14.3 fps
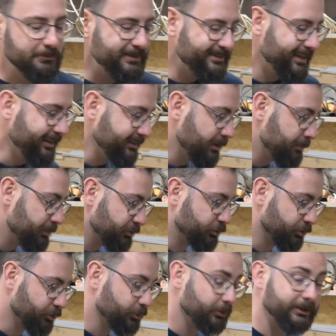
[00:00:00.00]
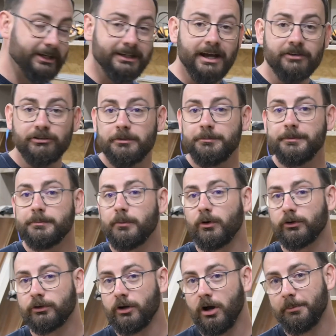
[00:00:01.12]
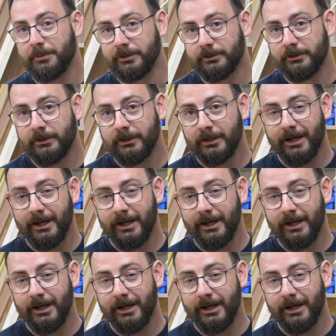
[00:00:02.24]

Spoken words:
but mistake number 2 can actually be more common,